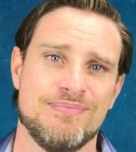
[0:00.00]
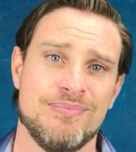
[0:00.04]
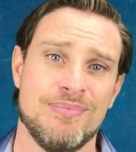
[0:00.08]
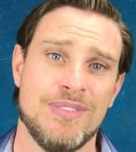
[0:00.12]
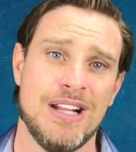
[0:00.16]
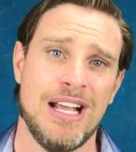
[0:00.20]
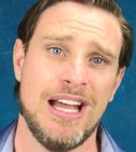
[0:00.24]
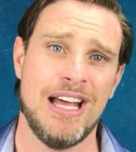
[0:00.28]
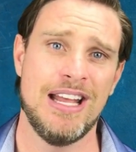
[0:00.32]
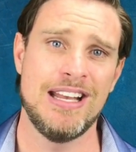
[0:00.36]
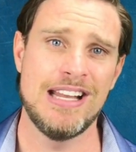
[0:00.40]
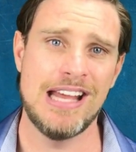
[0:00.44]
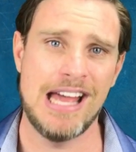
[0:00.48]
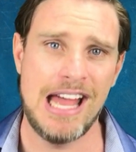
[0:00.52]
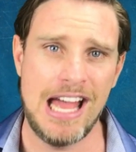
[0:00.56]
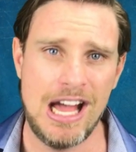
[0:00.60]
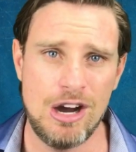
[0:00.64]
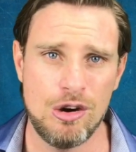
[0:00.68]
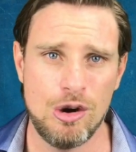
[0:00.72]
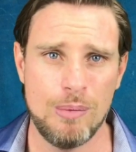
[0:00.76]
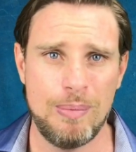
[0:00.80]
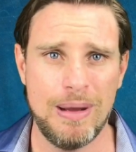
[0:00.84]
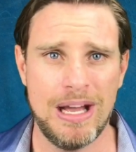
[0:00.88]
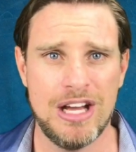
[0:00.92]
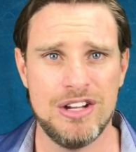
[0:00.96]
And how
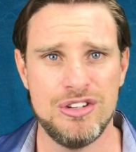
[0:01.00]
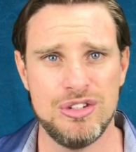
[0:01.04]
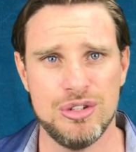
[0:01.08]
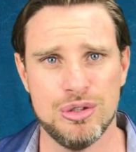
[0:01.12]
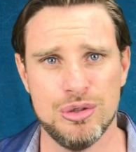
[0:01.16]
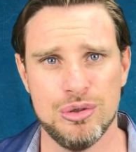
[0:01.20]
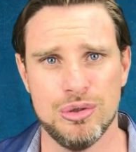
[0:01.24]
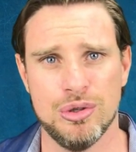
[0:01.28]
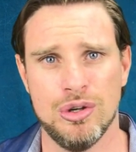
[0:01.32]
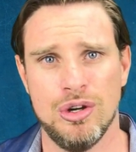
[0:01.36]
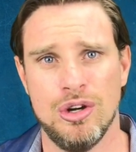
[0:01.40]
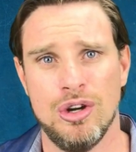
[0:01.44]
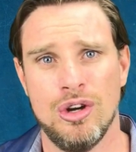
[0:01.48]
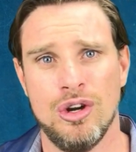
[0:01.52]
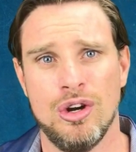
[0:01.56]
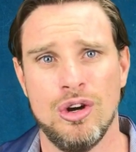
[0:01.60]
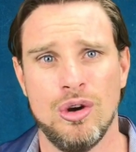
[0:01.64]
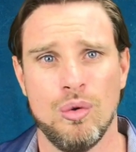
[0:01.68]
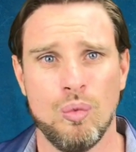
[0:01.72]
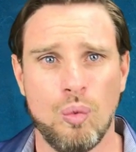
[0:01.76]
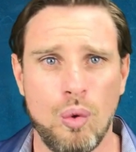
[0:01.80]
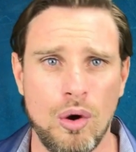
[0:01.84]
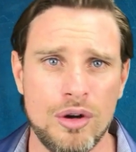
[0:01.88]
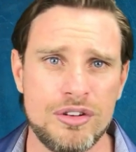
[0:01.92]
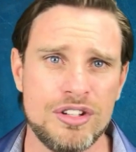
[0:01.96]
about you?
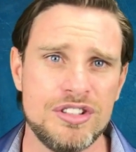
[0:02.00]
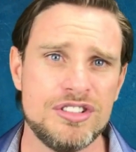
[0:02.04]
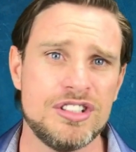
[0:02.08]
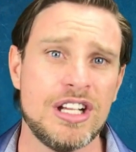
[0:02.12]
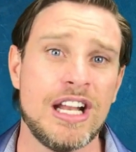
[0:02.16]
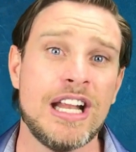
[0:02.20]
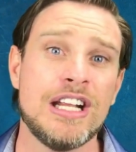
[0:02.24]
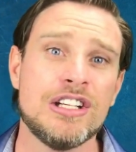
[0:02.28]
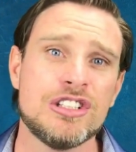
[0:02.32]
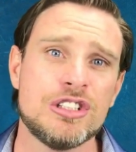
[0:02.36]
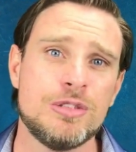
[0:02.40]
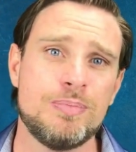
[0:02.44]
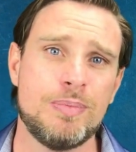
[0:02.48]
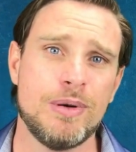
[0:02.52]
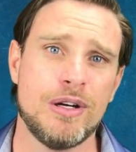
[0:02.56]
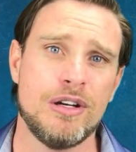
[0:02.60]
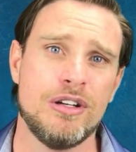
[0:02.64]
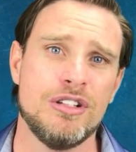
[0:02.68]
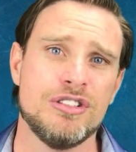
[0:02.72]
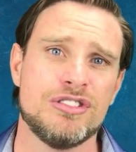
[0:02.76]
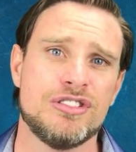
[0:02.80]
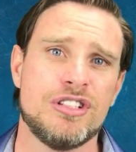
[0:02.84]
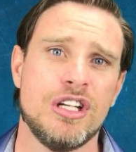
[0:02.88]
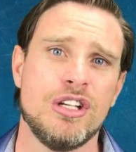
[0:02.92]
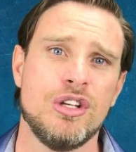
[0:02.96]
What is an
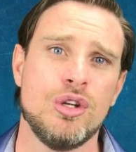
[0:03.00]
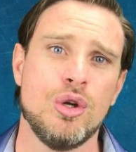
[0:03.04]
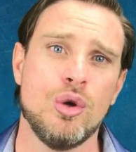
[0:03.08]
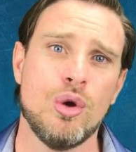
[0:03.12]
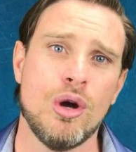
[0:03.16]
experience that you